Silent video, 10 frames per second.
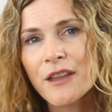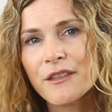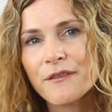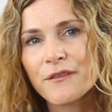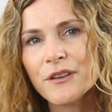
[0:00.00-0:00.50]

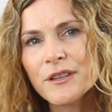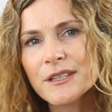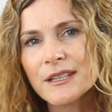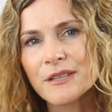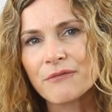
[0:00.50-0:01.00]
The
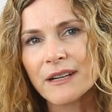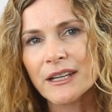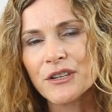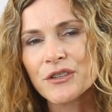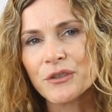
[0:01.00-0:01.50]
first is
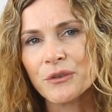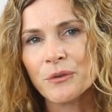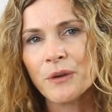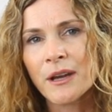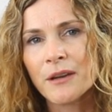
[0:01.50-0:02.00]
really
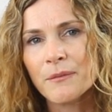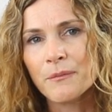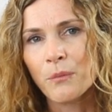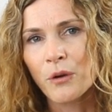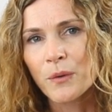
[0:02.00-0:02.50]
to
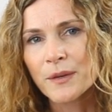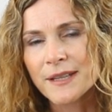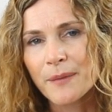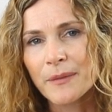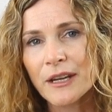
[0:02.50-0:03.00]
work with
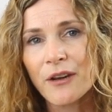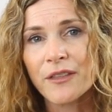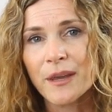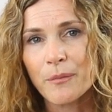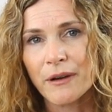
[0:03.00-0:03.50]
somebody
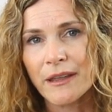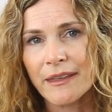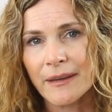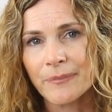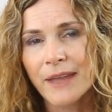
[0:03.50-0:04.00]
on their
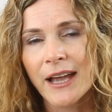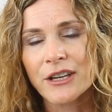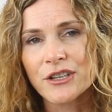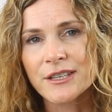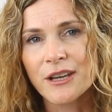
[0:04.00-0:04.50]
breathing
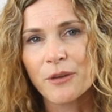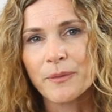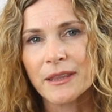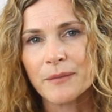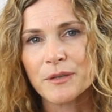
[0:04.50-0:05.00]
and just
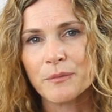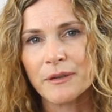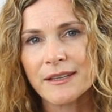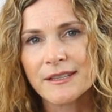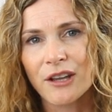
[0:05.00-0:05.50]
helping them to
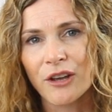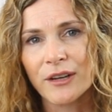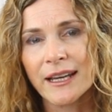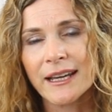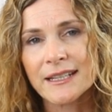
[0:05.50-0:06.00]
breathe
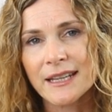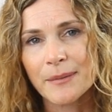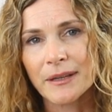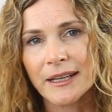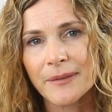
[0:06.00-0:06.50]
slowly and
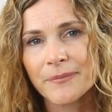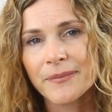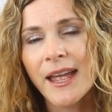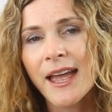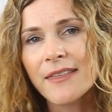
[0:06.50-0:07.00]
deeply.
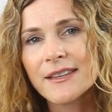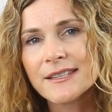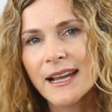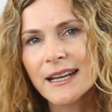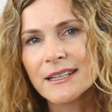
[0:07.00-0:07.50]
The
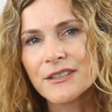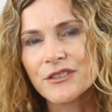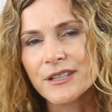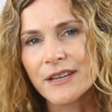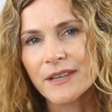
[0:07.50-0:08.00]
second is
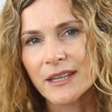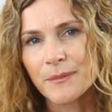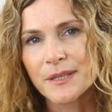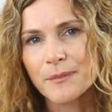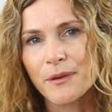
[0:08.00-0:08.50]
just giving
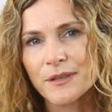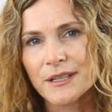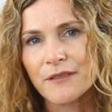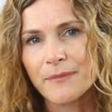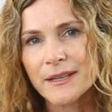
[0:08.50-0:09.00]
them some
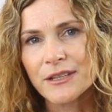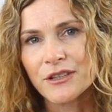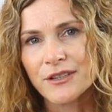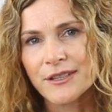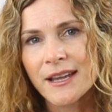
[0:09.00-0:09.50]
positive
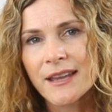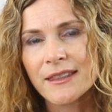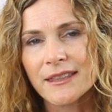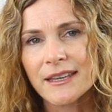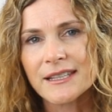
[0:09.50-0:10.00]
messages
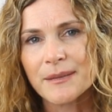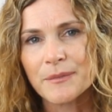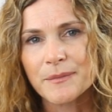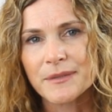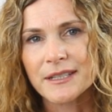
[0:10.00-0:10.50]
that their
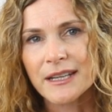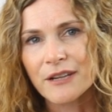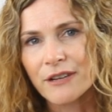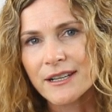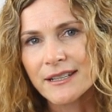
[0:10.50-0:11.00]
symptoms are
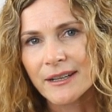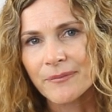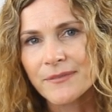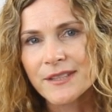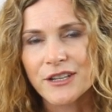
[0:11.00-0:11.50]

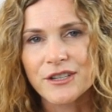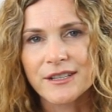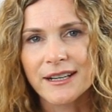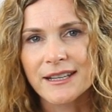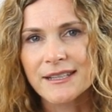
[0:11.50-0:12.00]
decreasing, such
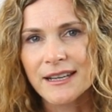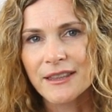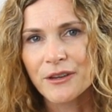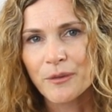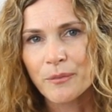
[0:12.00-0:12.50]
as I can see
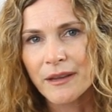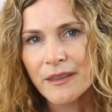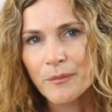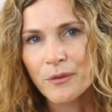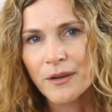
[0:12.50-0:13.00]
that you're
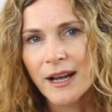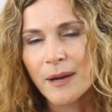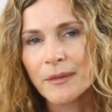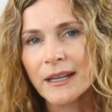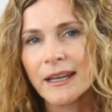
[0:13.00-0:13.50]
breathing more
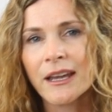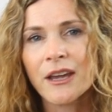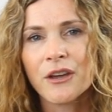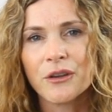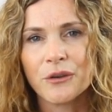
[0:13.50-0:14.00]
calmly,
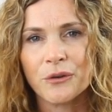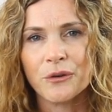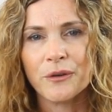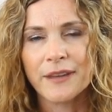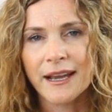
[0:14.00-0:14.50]

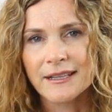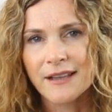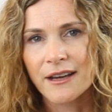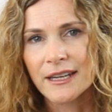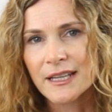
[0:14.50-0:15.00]
the
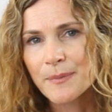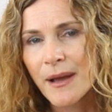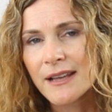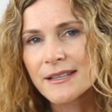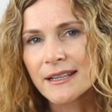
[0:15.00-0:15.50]
anxiety is
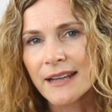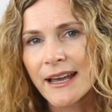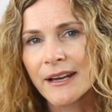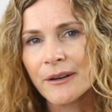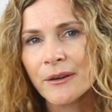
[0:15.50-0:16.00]
passing
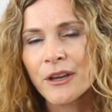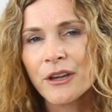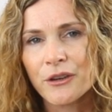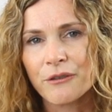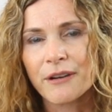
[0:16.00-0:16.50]
now,
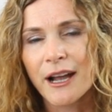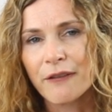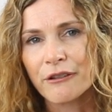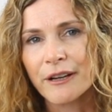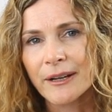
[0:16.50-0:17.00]
you're
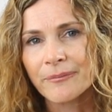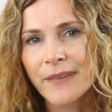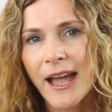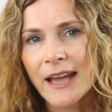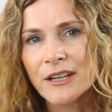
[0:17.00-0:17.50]
recovering.
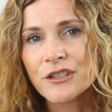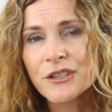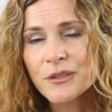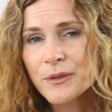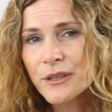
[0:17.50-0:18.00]
And
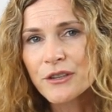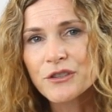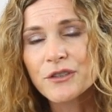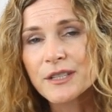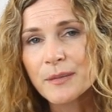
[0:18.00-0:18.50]
just doing those
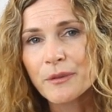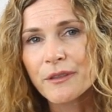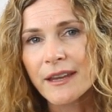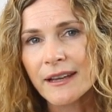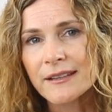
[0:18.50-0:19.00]
two simple
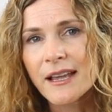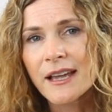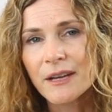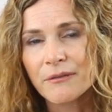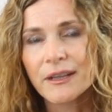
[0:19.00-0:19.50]
things
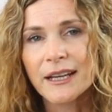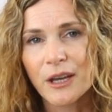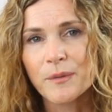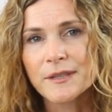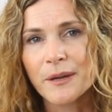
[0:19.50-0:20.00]
can really
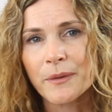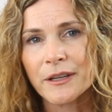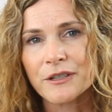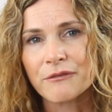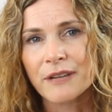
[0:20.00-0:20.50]
help
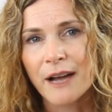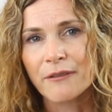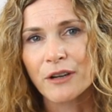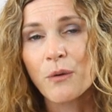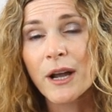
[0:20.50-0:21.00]
someone to
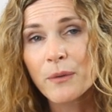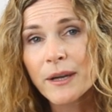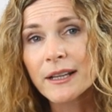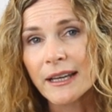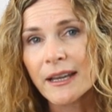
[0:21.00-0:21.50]
recover quite
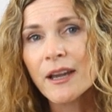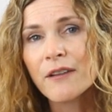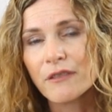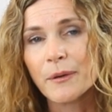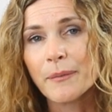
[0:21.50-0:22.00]
quickly
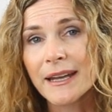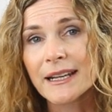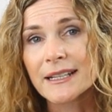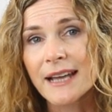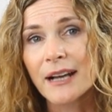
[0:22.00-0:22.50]
from a
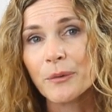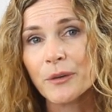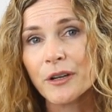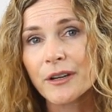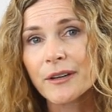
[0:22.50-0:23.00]
panic attack at
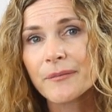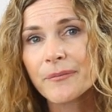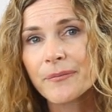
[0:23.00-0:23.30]
work.